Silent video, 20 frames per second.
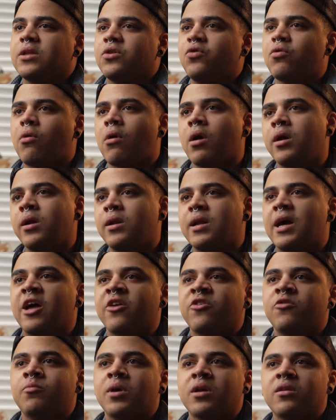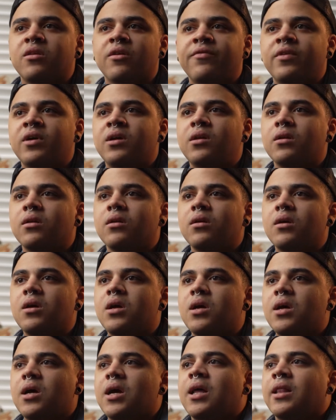drawing aspect of it
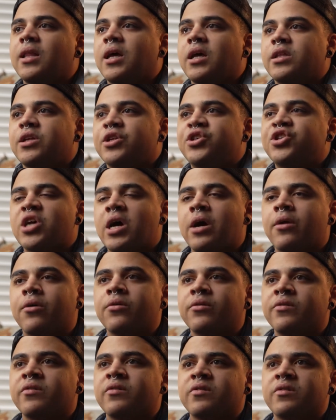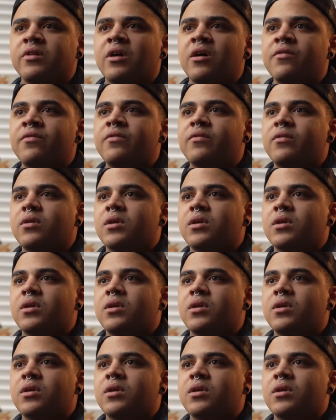and like the shadows and stuff